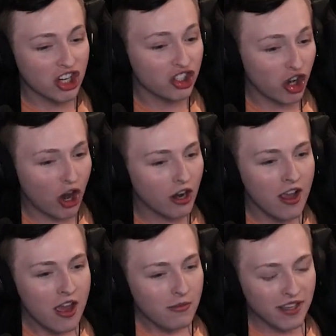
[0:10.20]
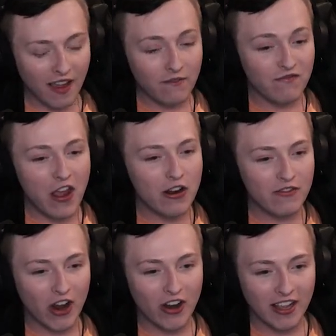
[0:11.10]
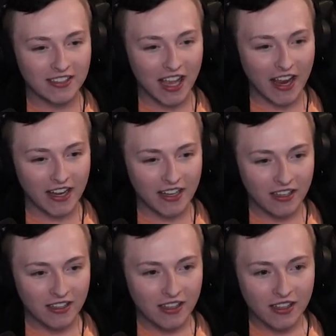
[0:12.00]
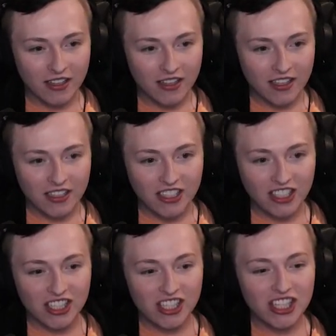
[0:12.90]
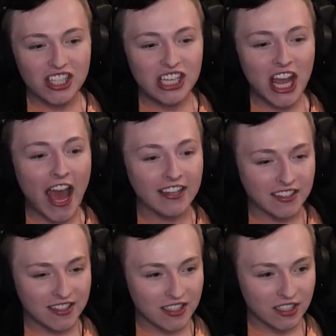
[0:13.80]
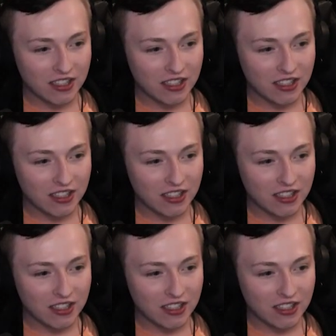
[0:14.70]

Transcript: to start because I'm very, very excited. Yes!